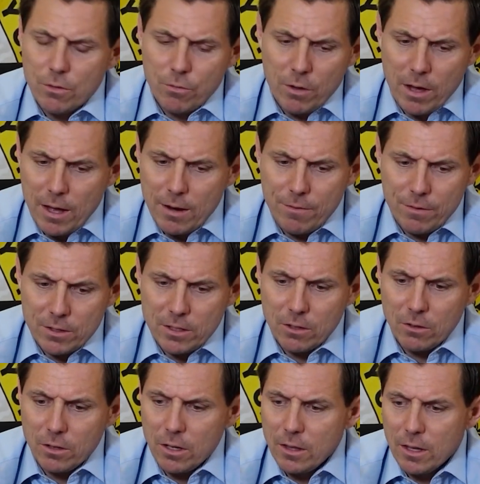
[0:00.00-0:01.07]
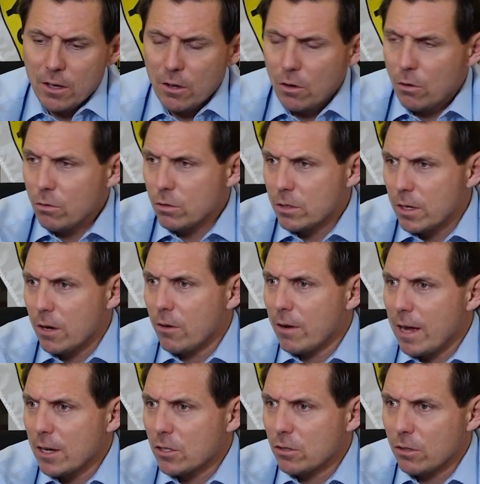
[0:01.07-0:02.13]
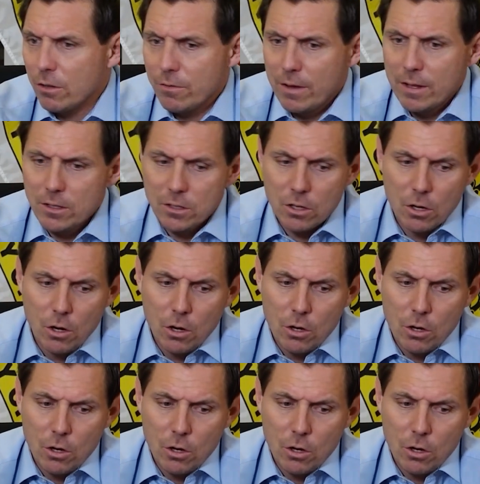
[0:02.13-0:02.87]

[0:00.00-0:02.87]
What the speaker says: If we had a facility that could host international events,